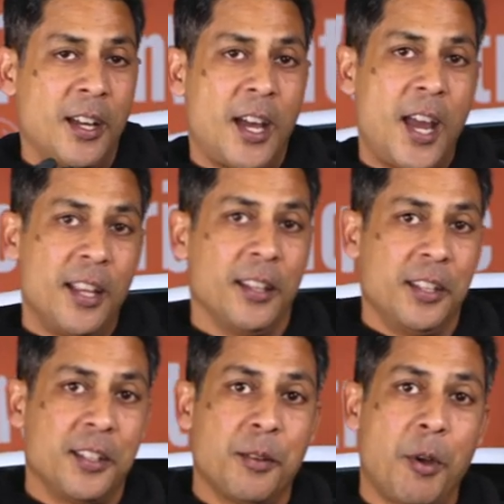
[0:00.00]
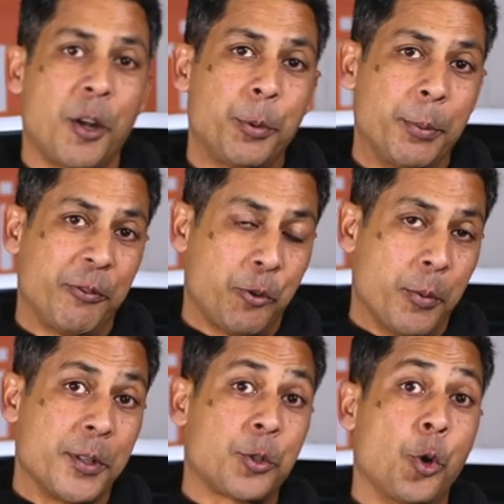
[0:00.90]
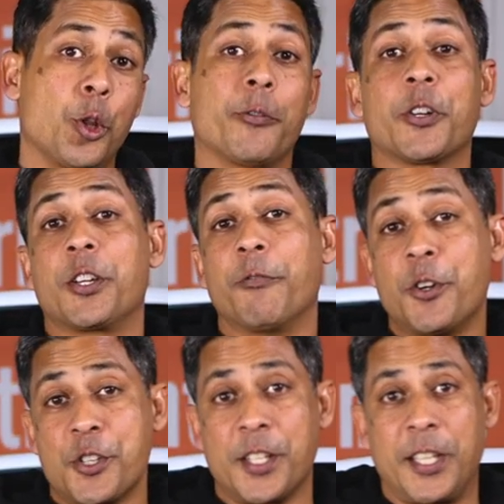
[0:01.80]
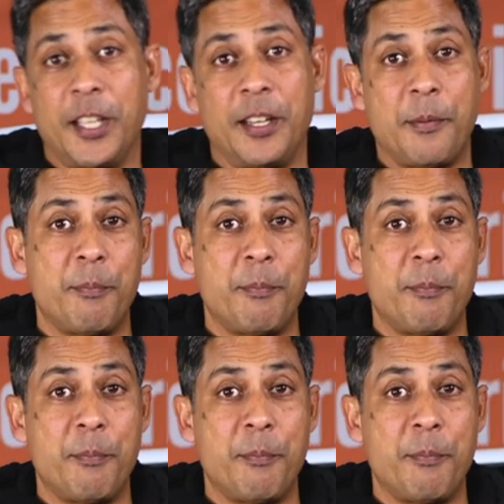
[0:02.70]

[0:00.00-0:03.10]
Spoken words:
Highland Model 3 Performance coilover conversion kit